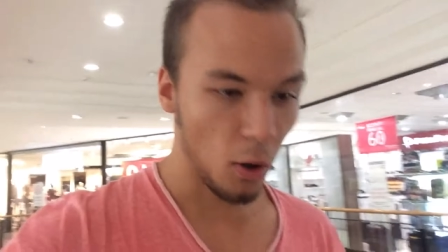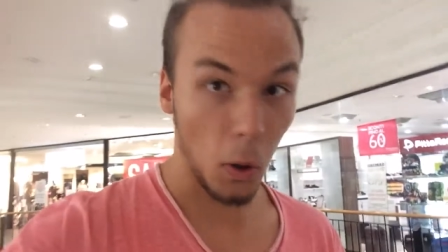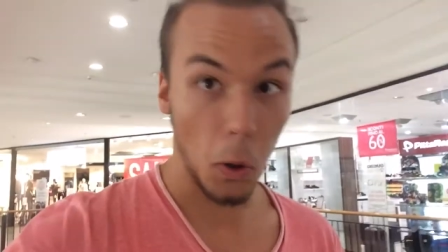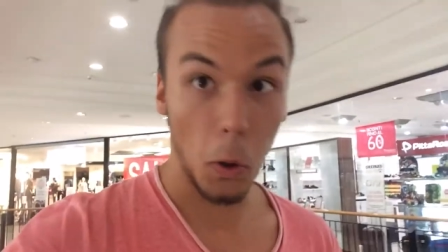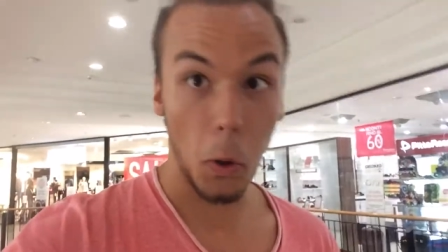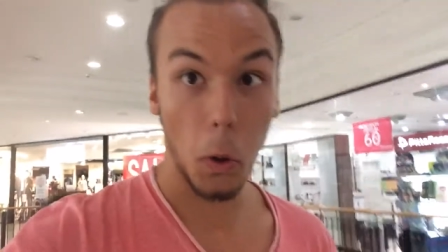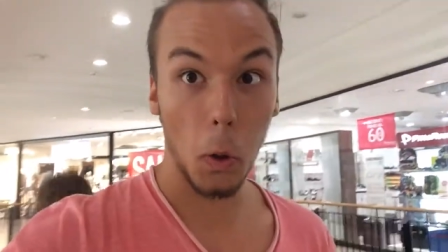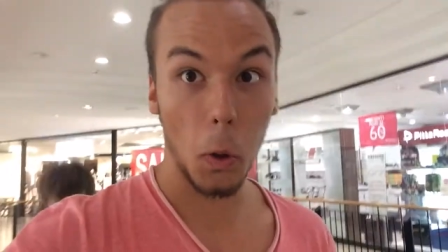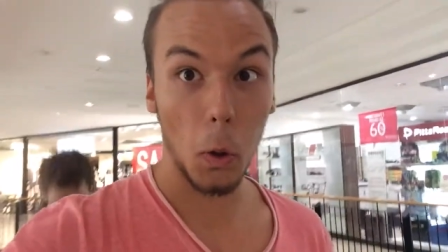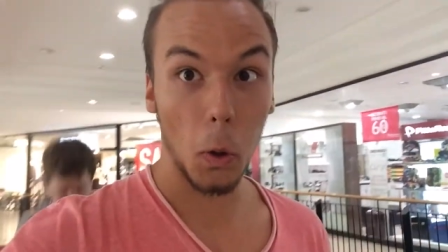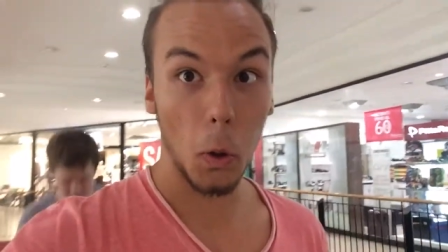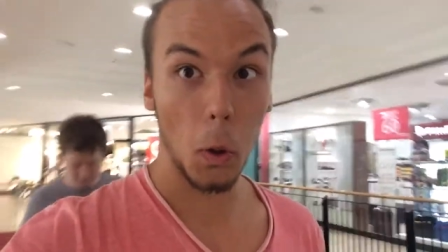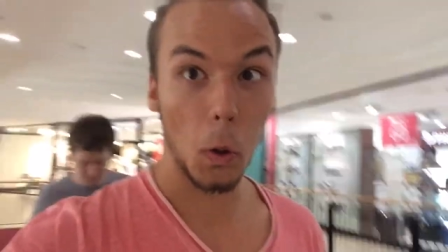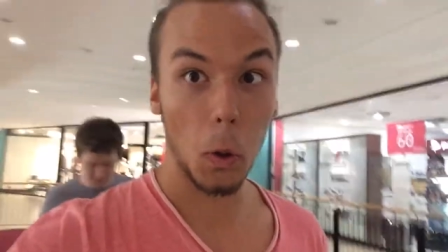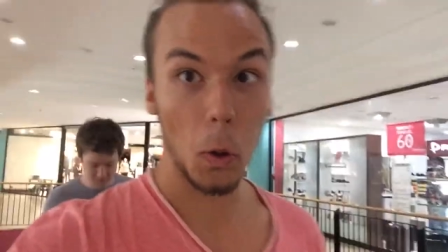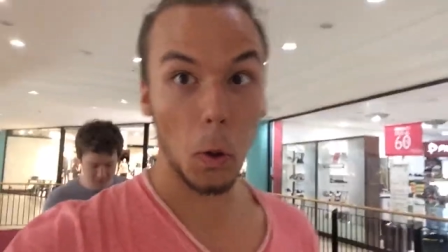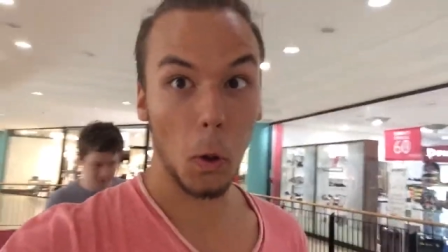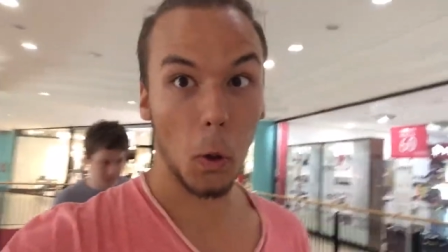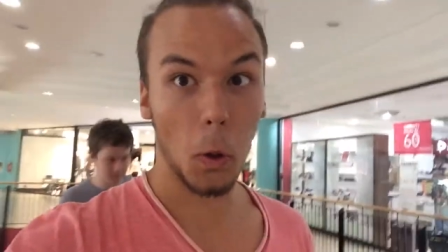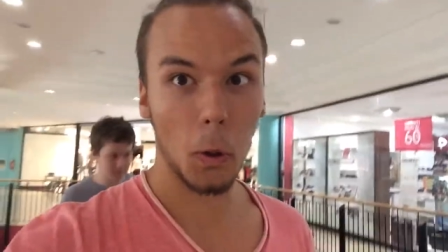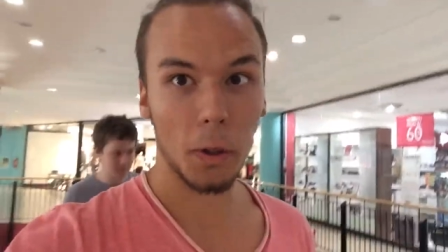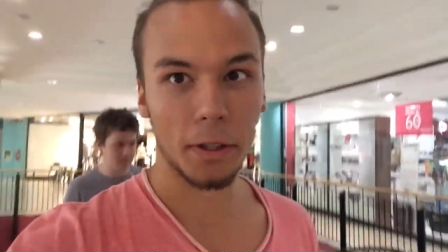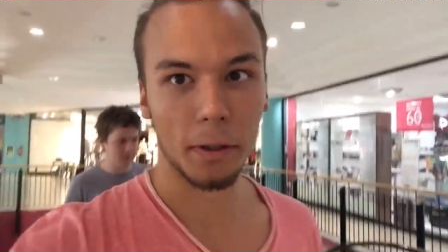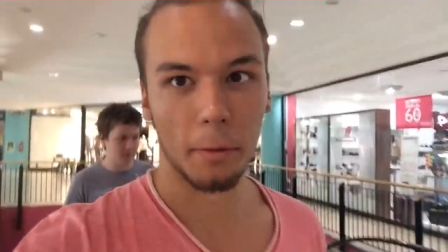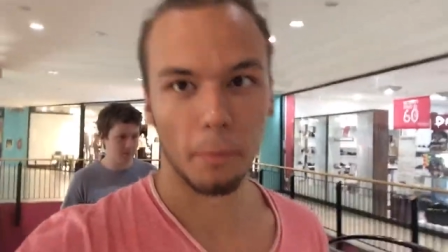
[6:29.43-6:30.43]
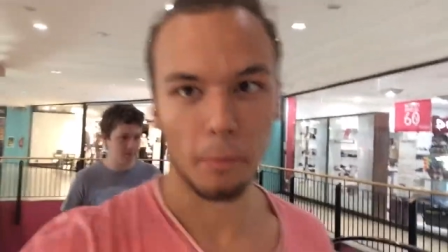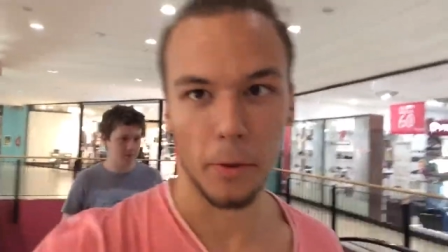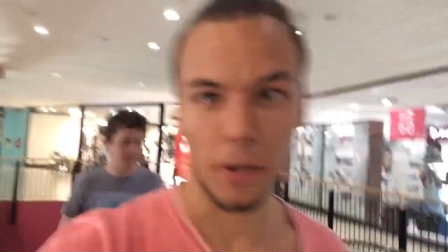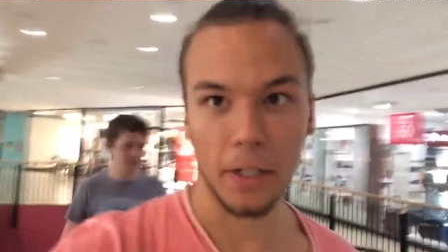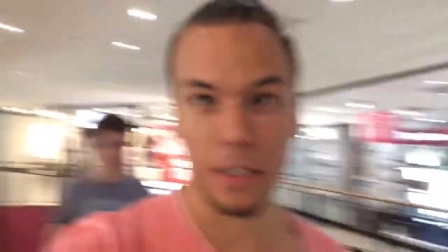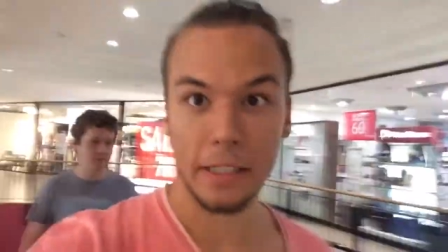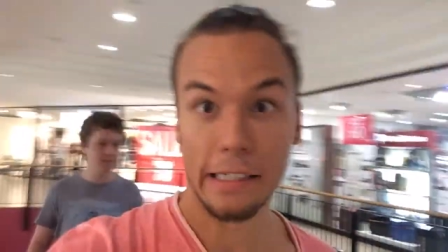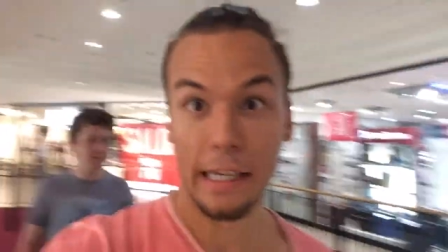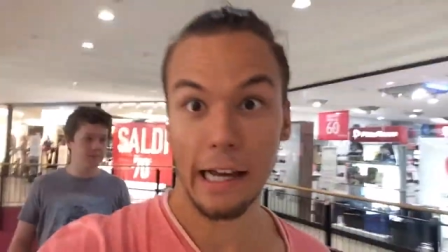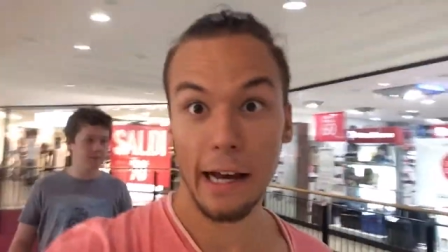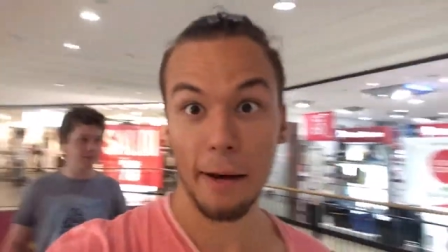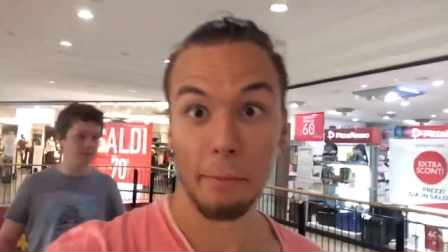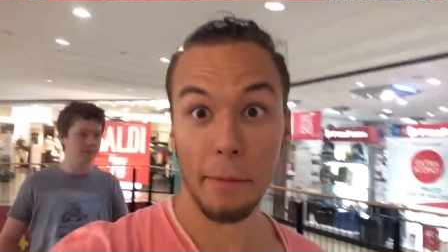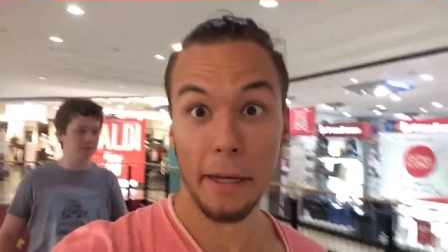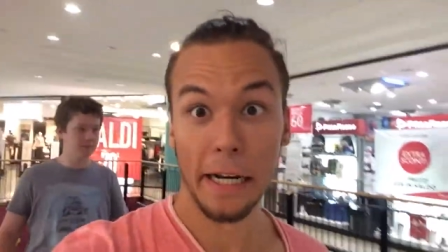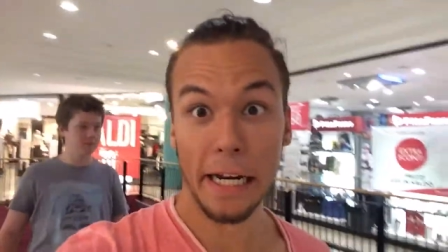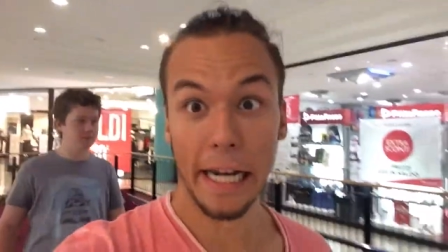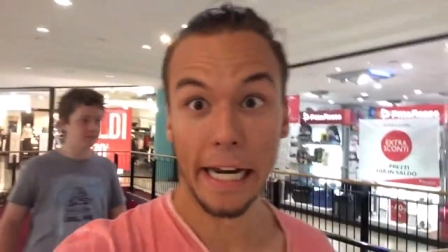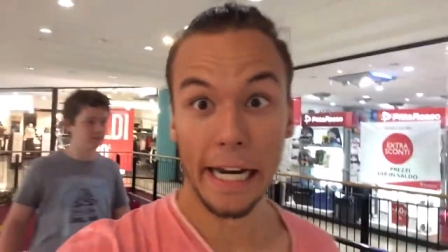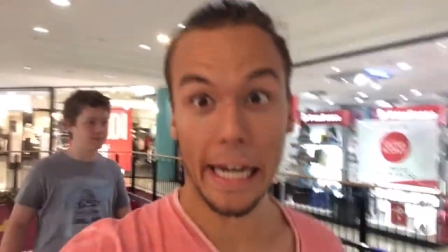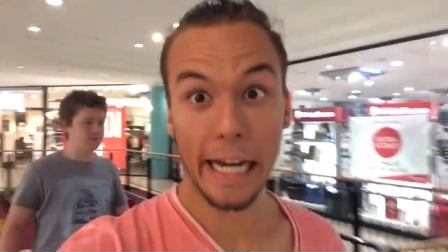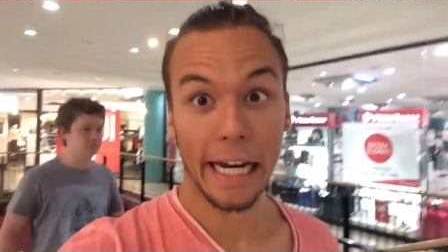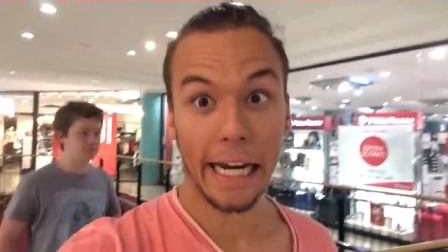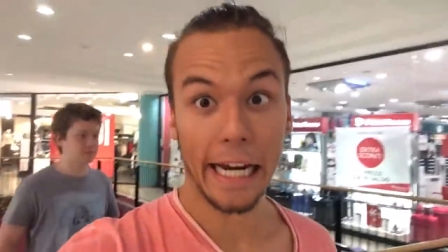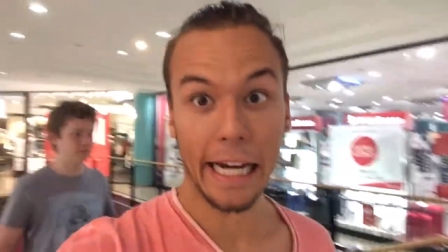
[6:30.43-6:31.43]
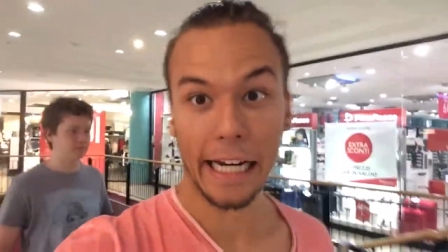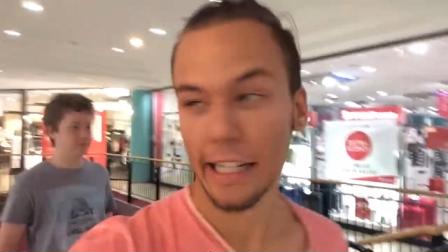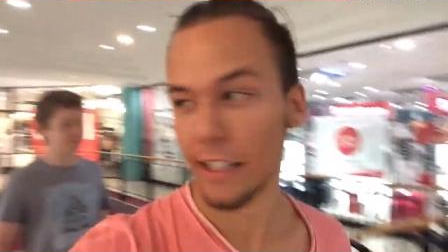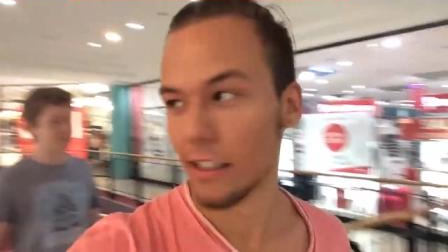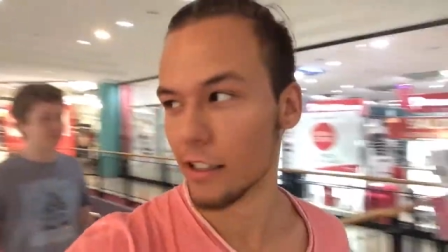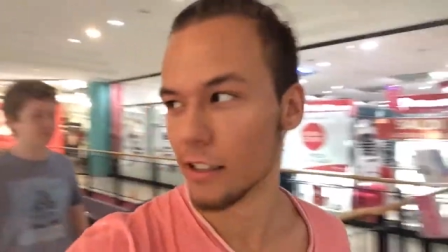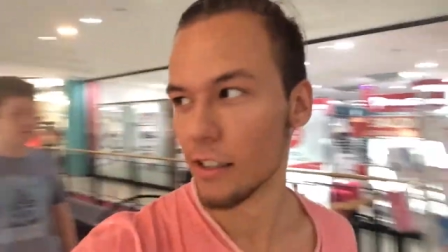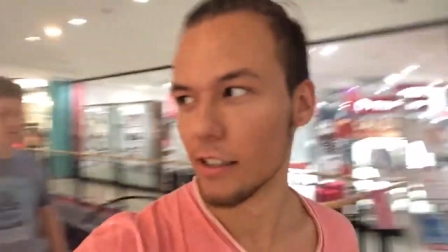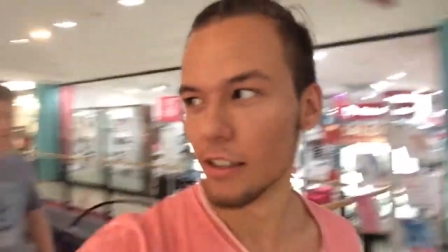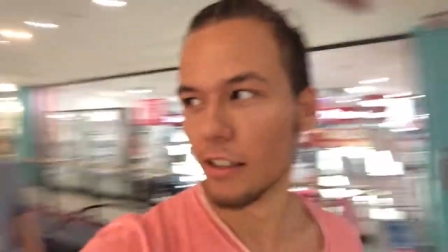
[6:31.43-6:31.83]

Oh, something's happening.